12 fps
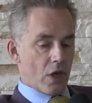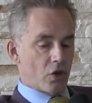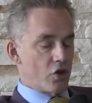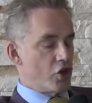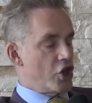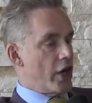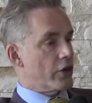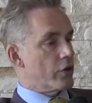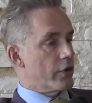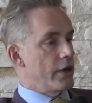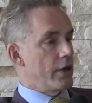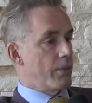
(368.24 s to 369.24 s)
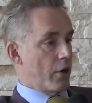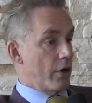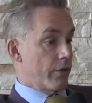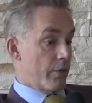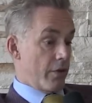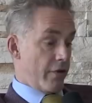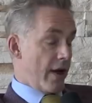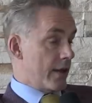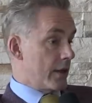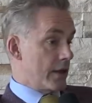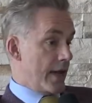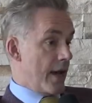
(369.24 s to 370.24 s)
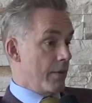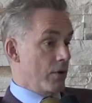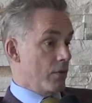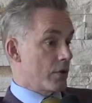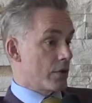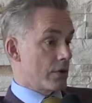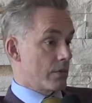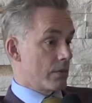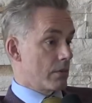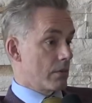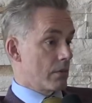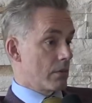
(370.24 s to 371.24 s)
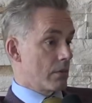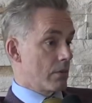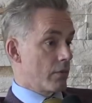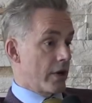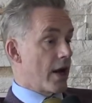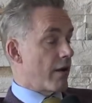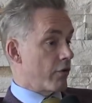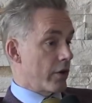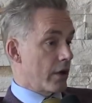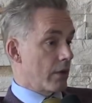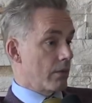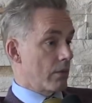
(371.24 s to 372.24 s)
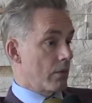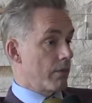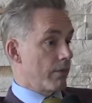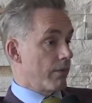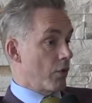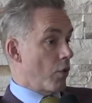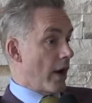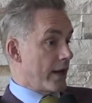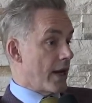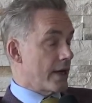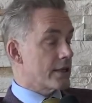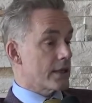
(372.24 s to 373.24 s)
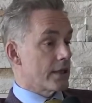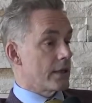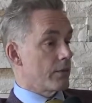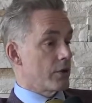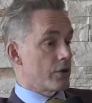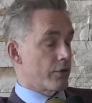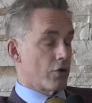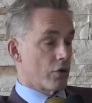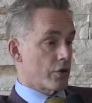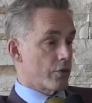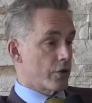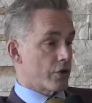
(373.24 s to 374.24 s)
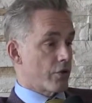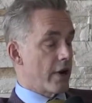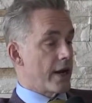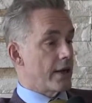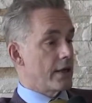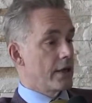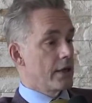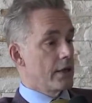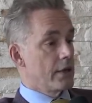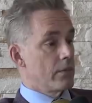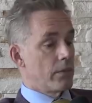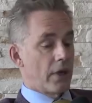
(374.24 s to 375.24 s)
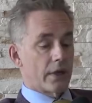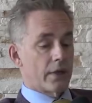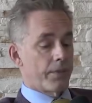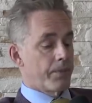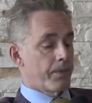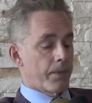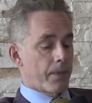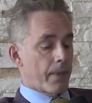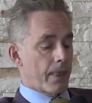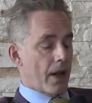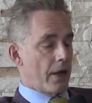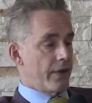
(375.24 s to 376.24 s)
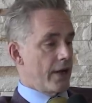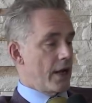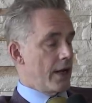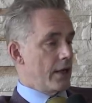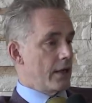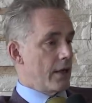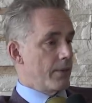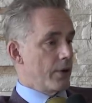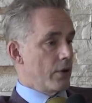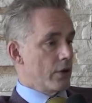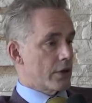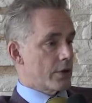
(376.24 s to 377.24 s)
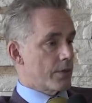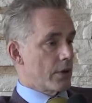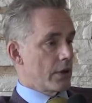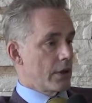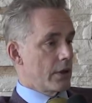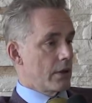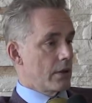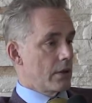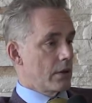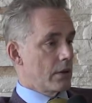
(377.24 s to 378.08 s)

trajectory, apart from the fact that Tammy was recovering quite nicely, which of course was great. But then I ended up in the hospital in